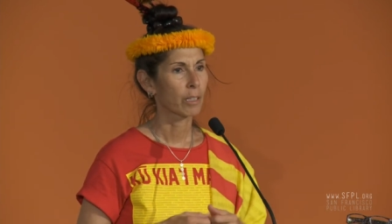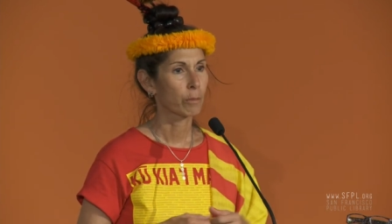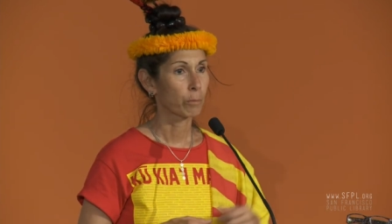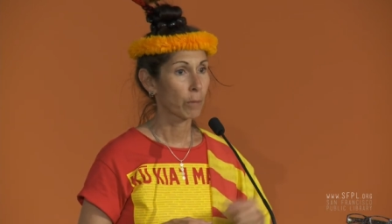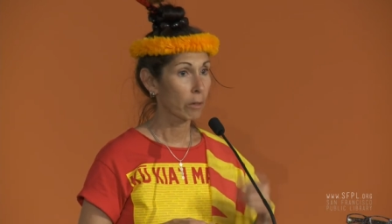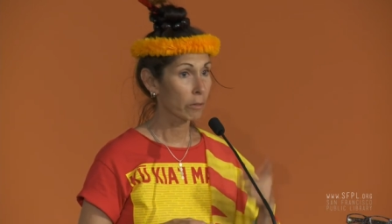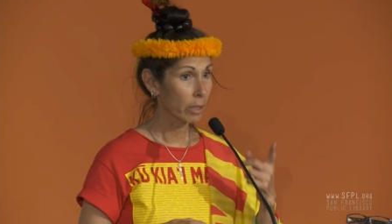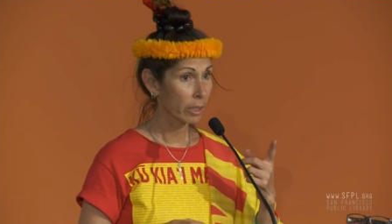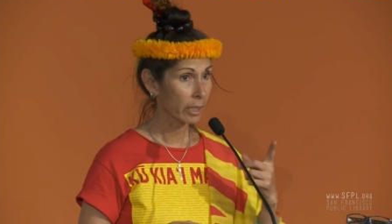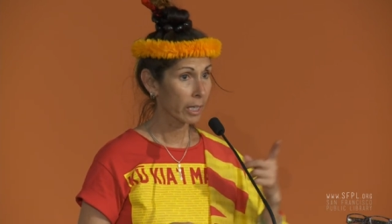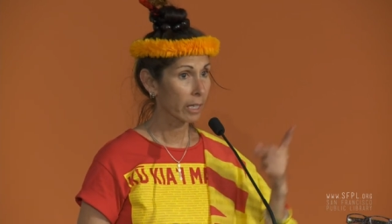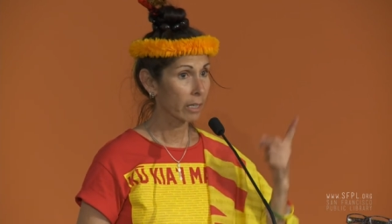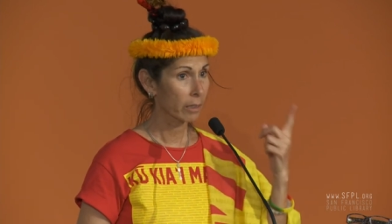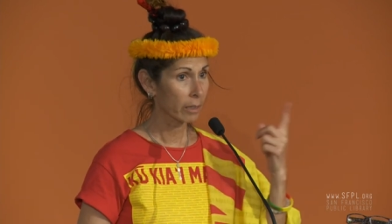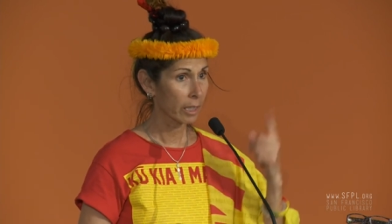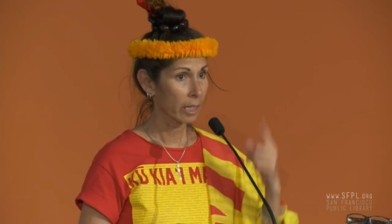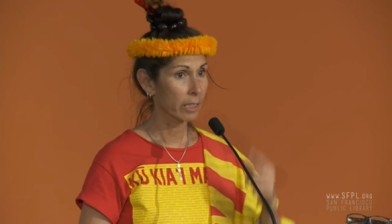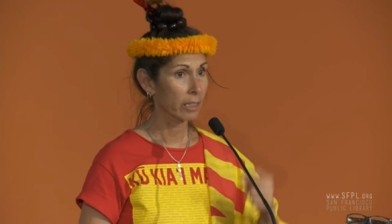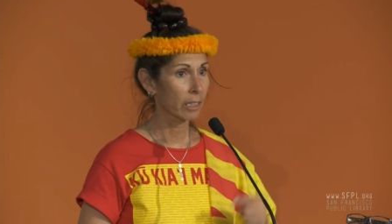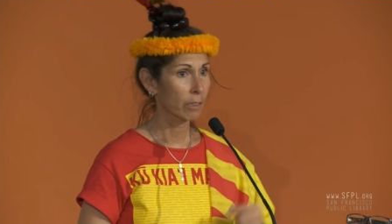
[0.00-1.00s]
Mauna Kea
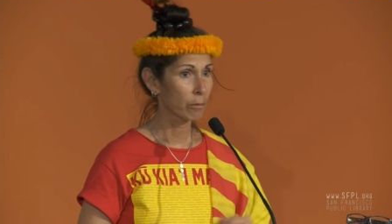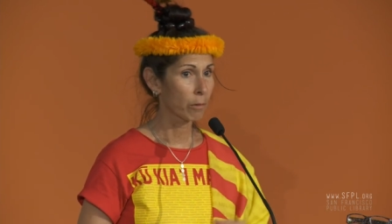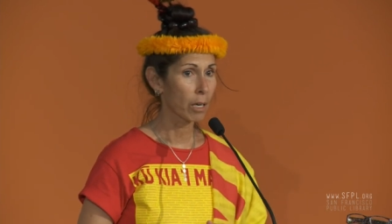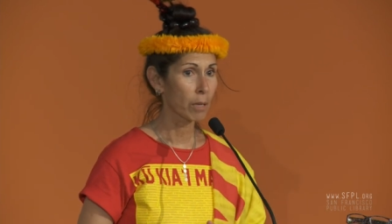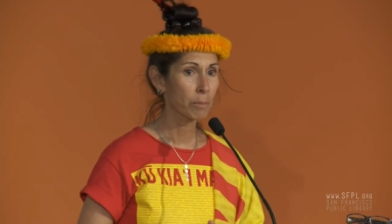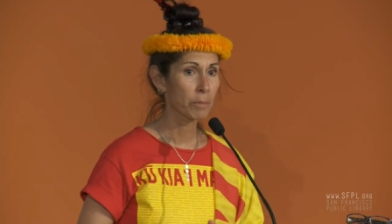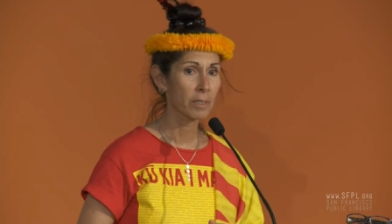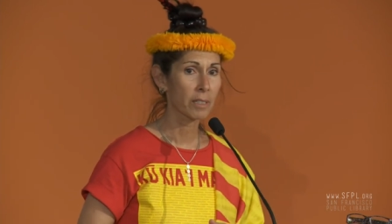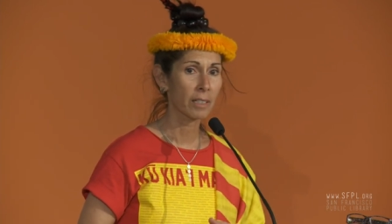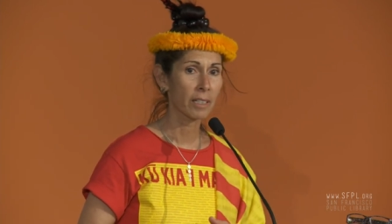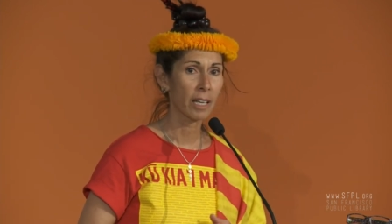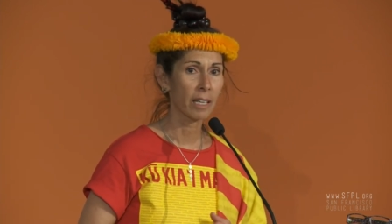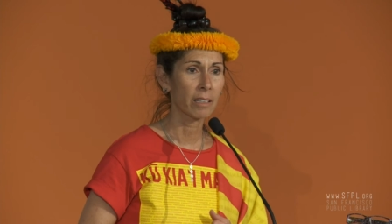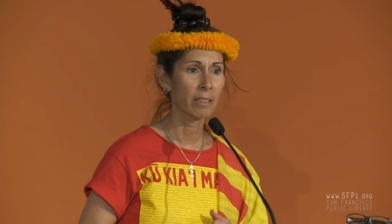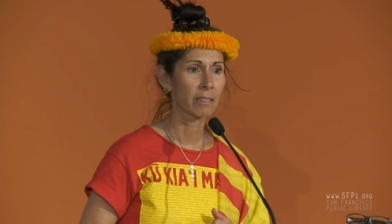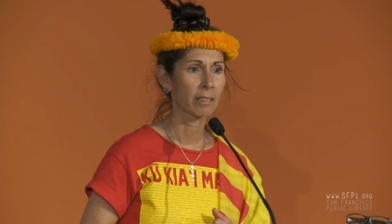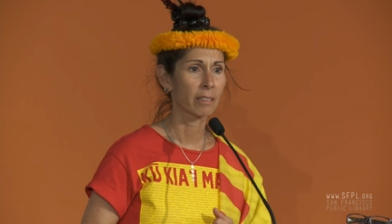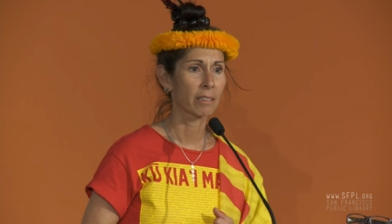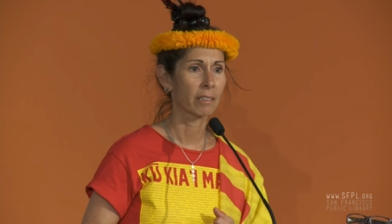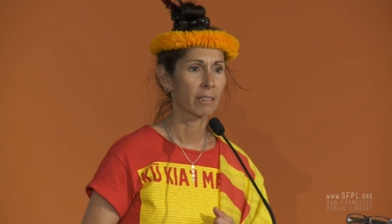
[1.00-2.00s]
can erupt
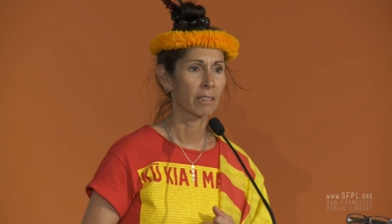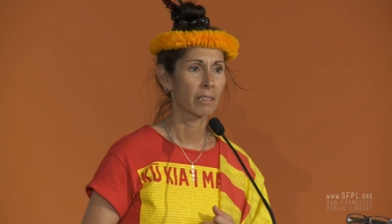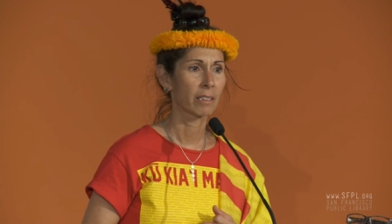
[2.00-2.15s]
again.